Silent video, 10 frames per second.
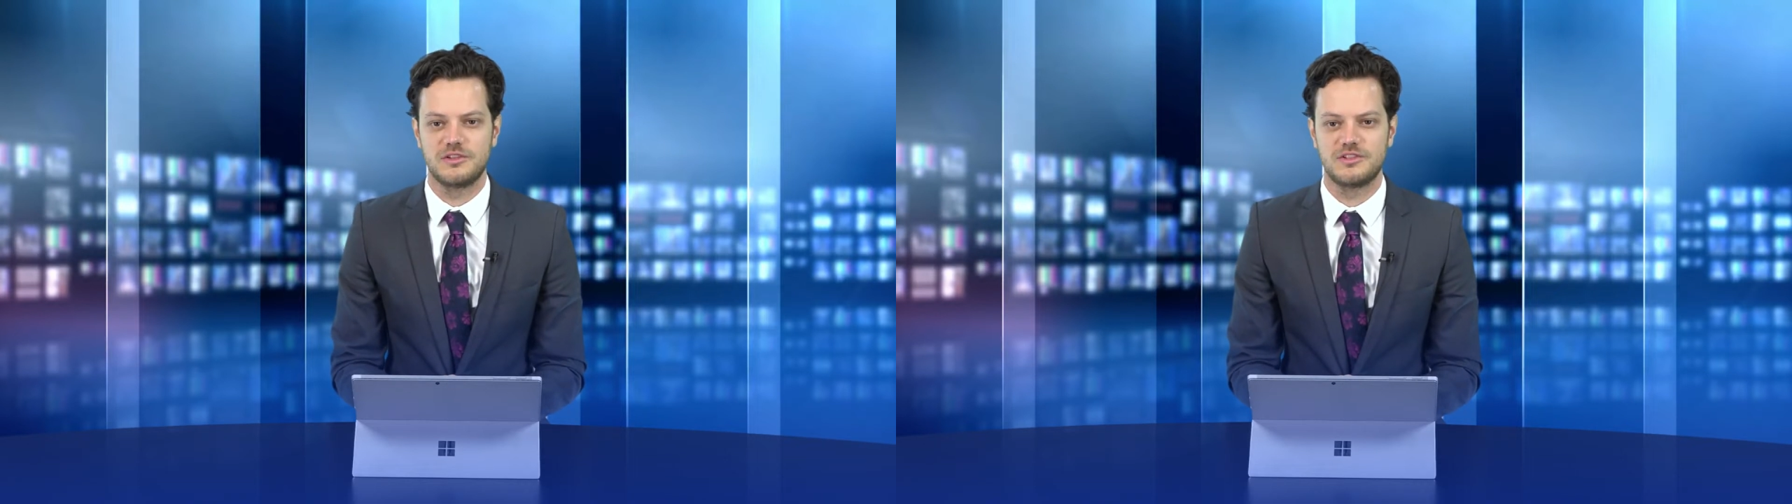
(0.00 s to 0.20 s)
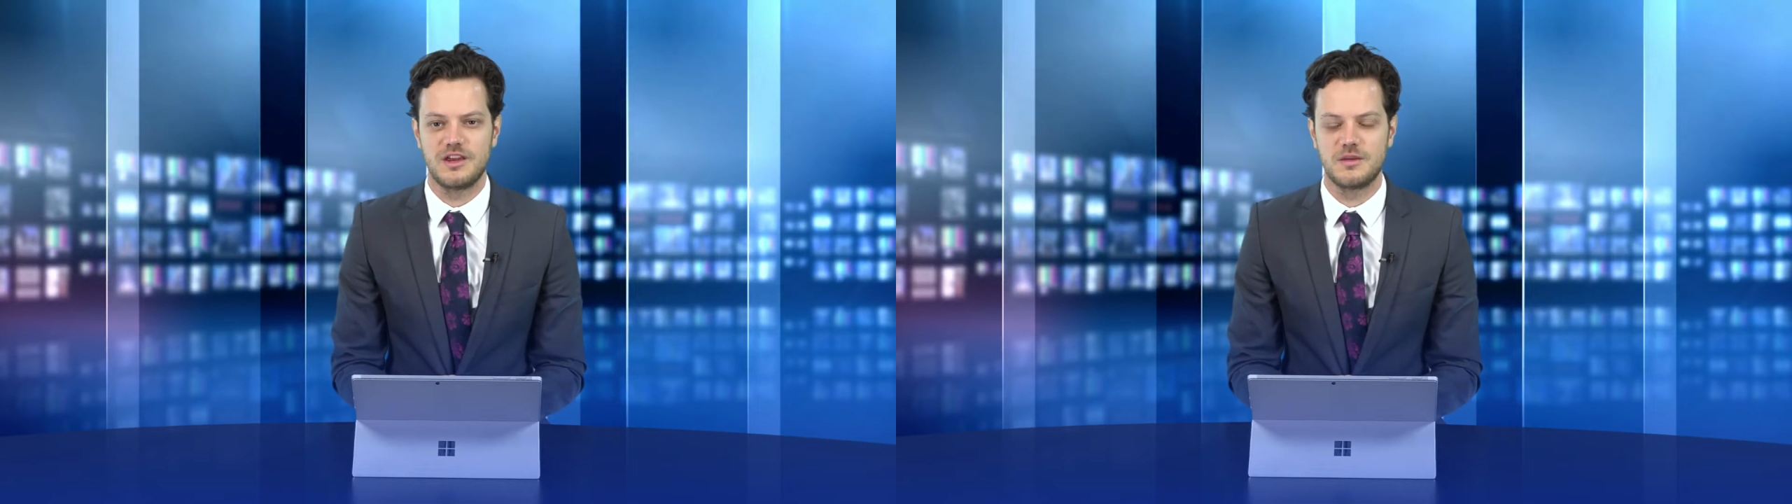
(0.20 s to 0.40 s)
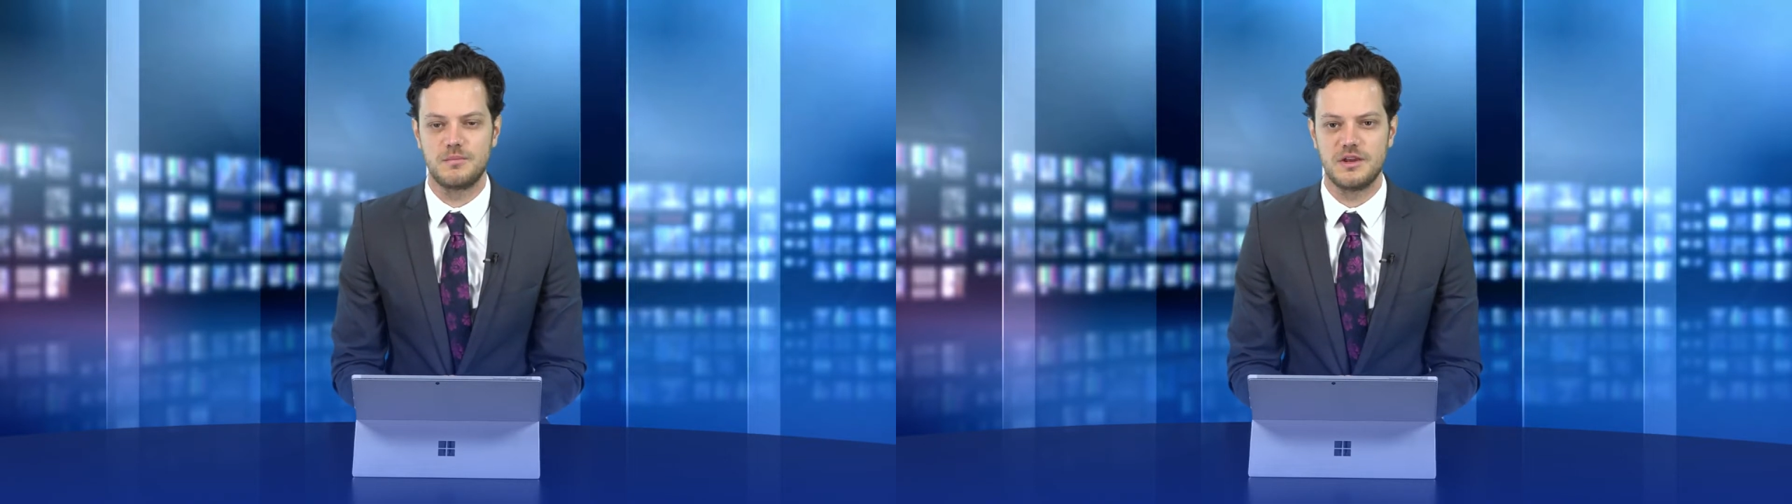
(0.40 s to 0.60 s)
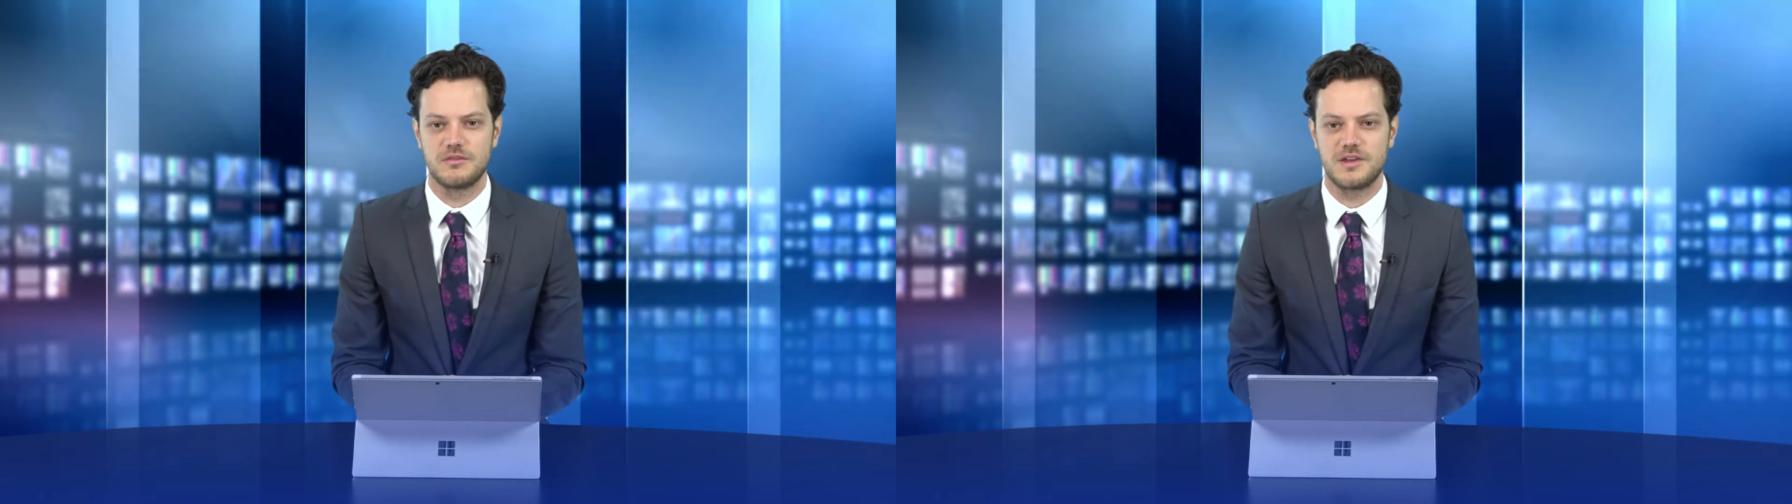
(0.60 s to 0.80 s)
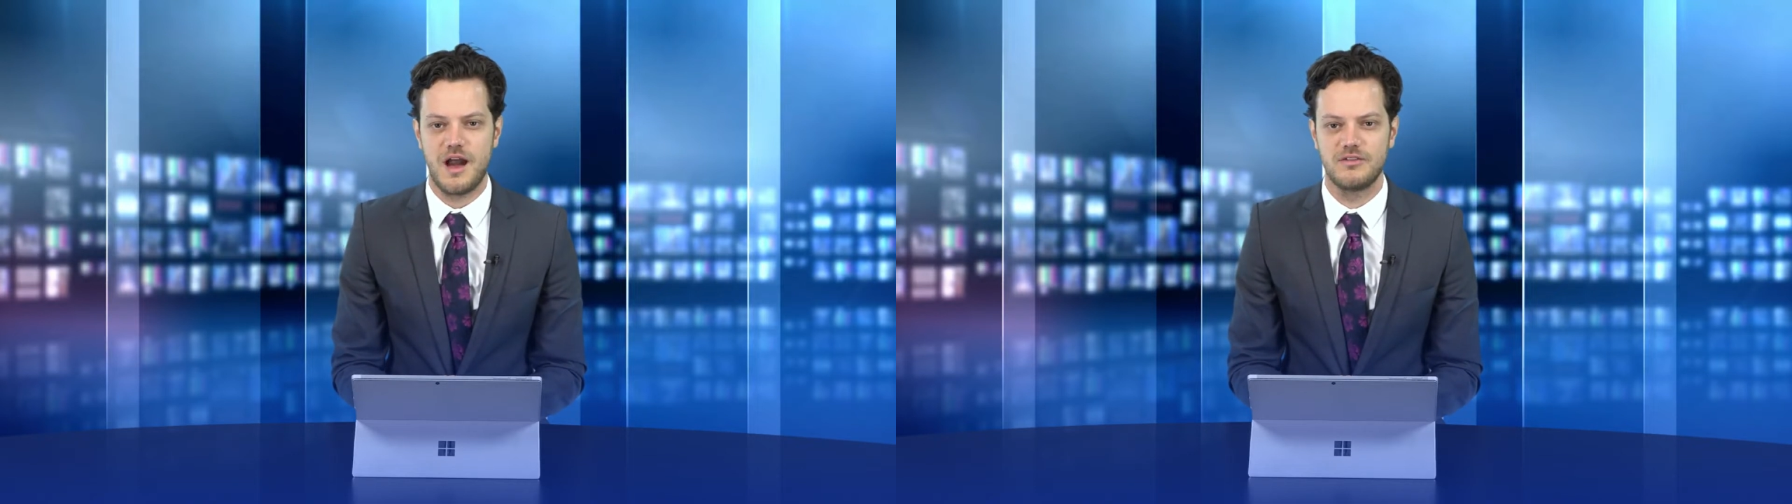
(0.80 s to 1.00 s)
and seek a bit
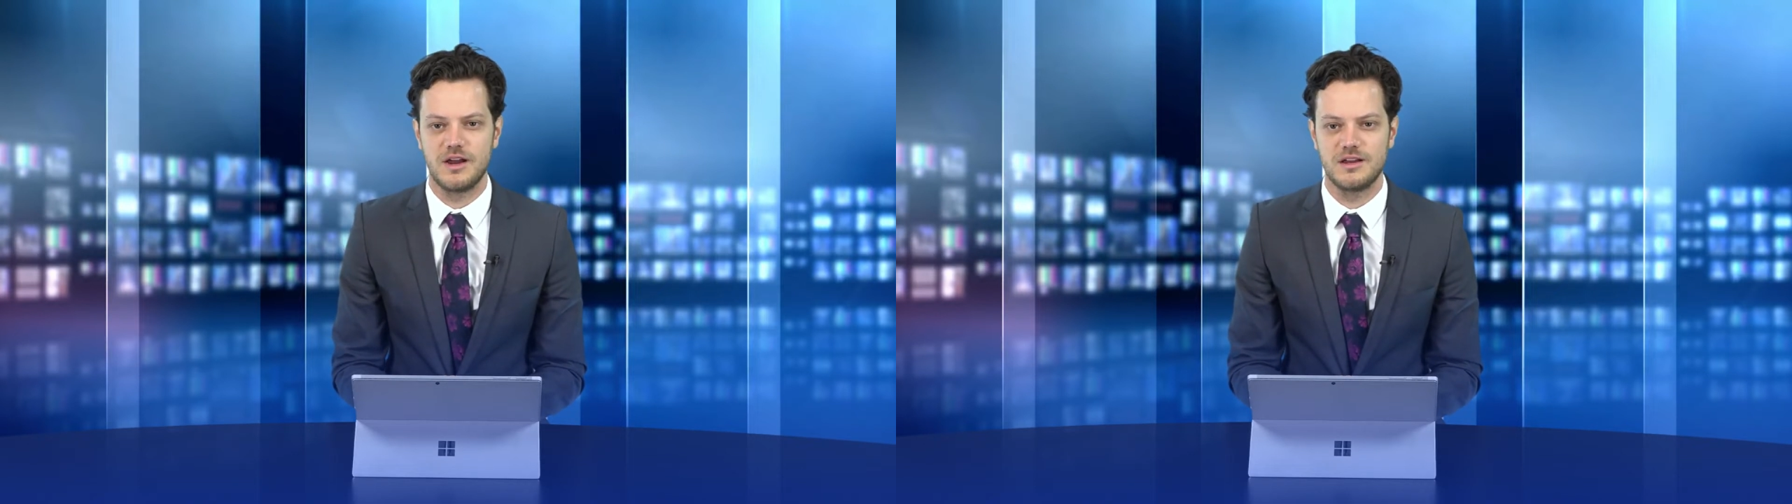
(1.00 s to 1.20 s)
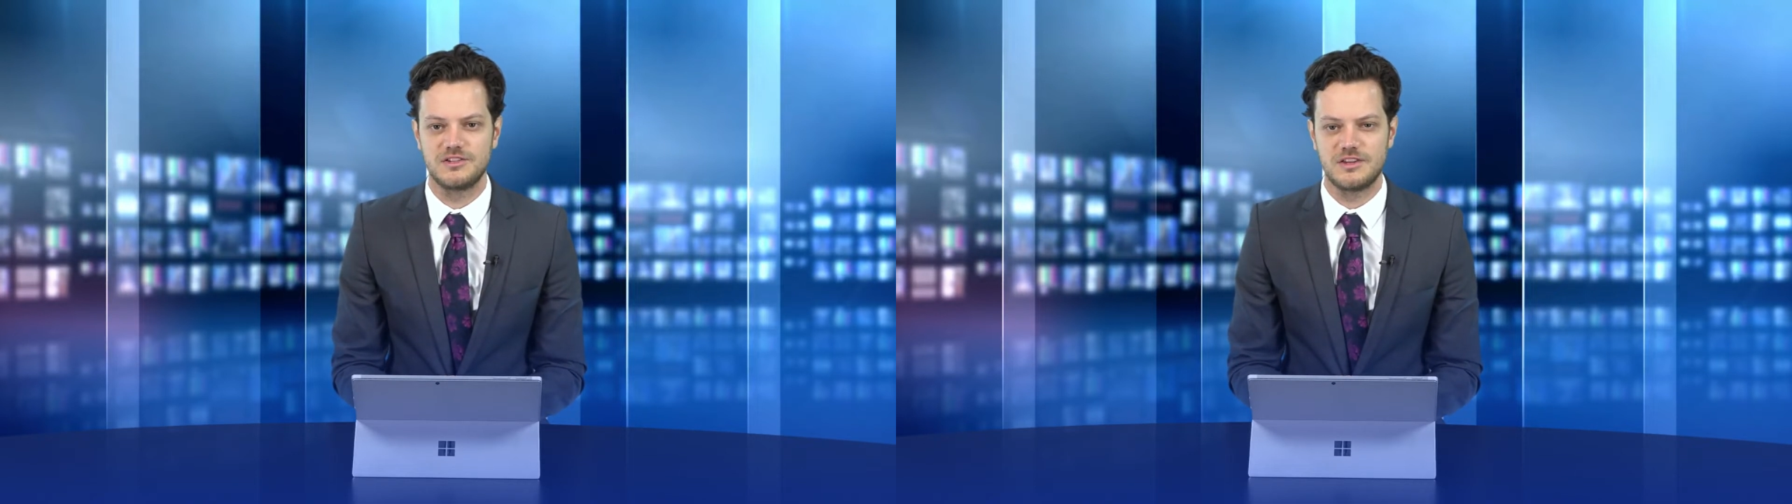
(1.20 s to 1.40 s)
of cover,